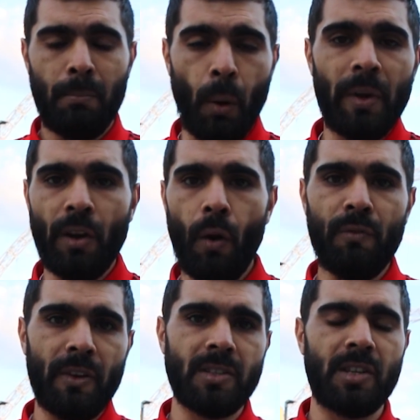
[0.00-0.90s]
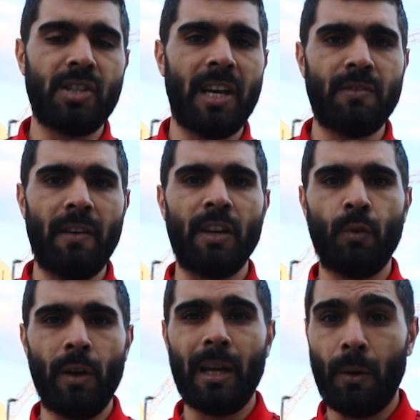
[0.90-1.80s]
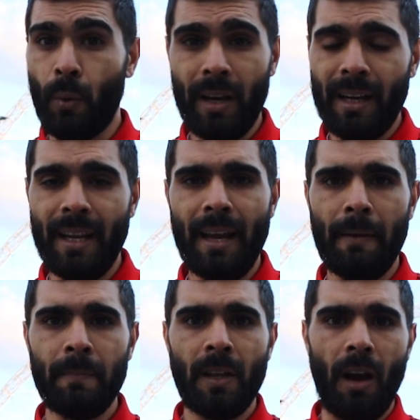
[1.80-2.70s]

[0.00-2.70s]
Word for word: But we know things can change very quickly here.